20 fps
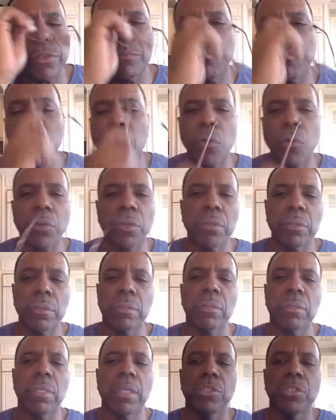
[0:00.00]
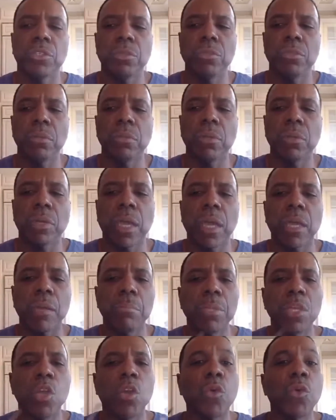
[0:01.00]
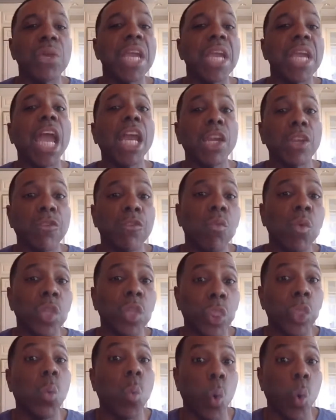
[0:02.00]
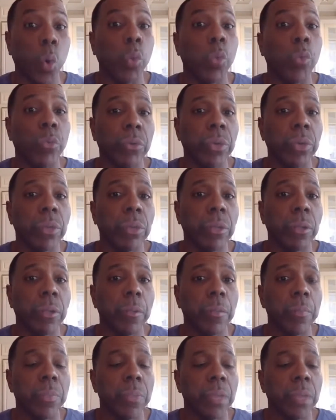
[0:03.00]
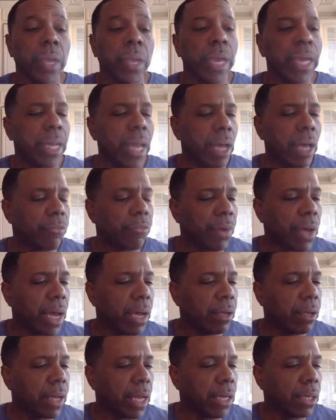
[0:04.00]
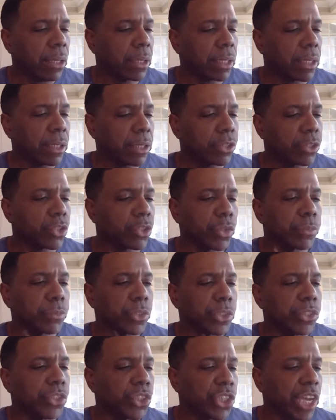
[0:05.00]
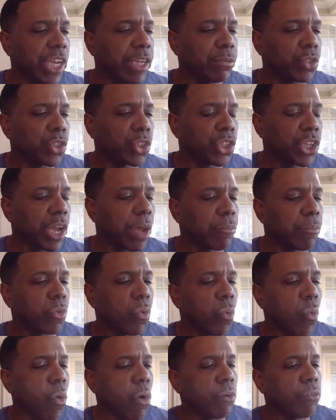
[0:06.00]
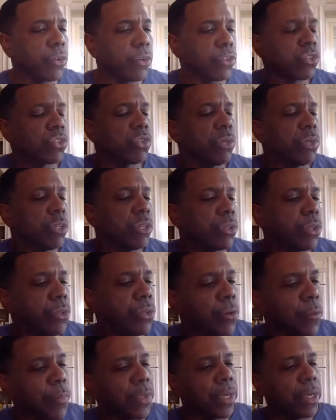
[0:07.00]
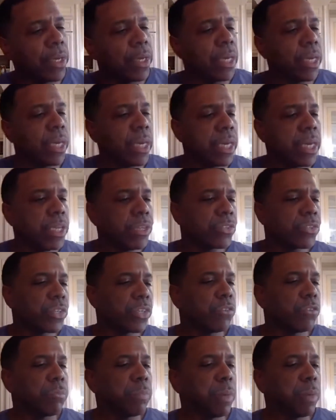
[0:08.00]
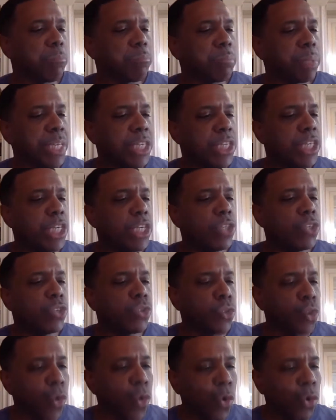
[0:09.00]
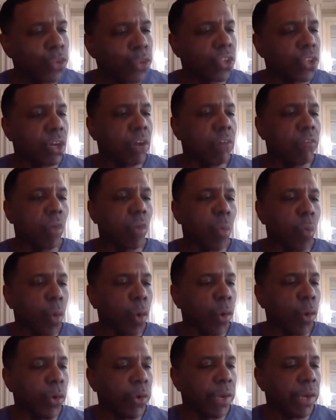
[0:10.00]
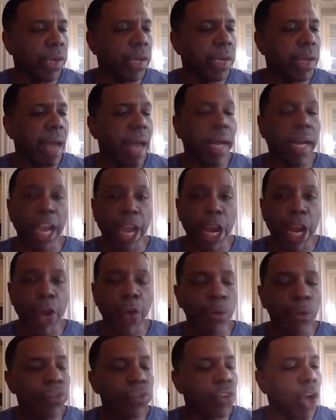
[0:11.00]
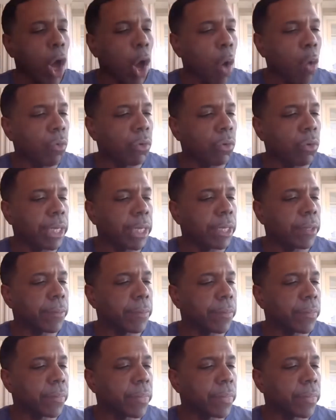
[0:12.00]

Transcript: important that you learn how to be creative with the word. And I looked at this scripture in James chapter 1, verse 22. He says, but be ye doers of the word and not hearers only.